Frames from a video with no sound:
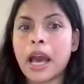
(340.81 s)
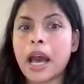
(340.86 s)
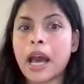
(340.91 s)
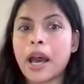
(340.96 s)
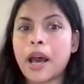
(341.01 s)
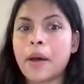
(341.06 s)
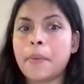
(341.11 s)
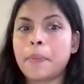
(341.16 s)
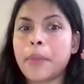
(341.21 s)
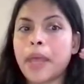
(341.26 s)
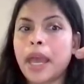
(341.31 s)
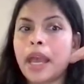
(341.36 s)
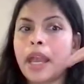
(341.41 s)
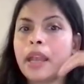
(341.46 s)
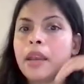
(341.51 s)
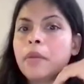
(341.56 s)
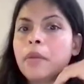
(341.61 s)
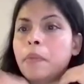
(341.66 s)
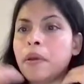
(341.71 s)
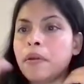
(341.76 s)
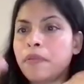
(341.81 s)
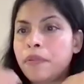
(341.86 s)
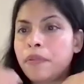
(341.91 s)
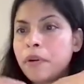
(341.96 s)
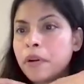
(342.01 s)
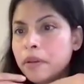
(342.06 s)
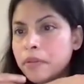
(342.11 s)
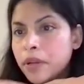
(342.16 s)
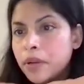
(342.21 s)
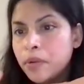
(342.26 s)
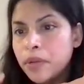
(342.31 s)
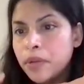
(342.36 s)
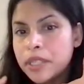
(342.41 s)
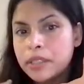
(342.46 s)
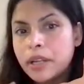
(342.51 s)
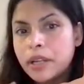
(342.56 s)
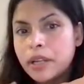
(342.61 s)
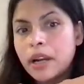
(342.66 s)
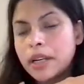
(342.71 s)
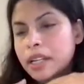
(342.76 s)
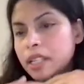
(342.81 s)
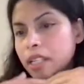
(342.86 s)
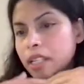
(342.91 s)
And before even we started,